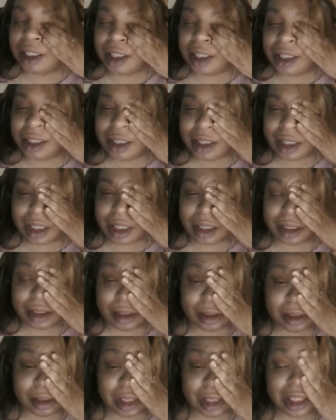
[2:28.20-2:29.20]
so
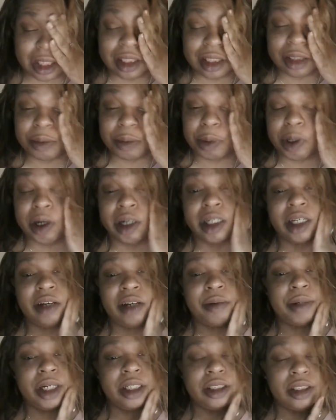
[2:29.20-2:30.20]
they get to the party.
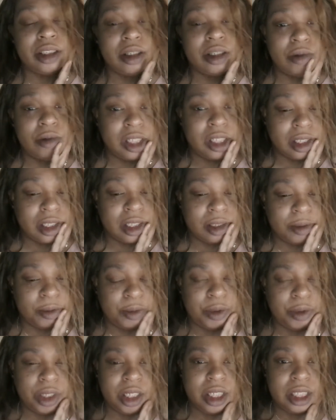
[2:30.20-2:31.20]
Everybody's showing up.
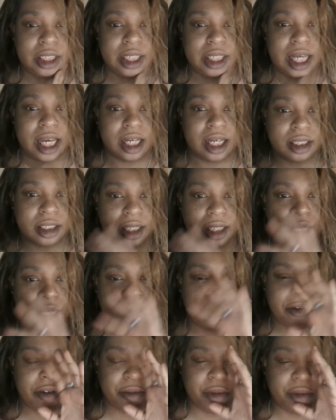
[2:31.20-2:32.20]
Winnie Stacks, the guy
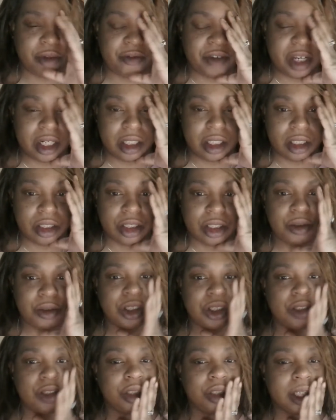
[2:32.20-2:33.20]
from the fashion show,
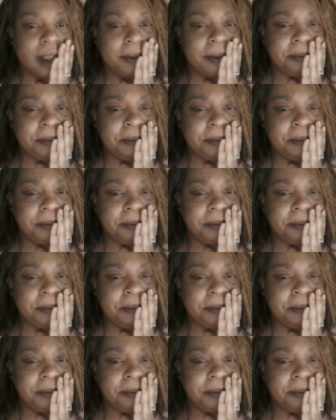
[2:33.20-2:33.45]
shows up.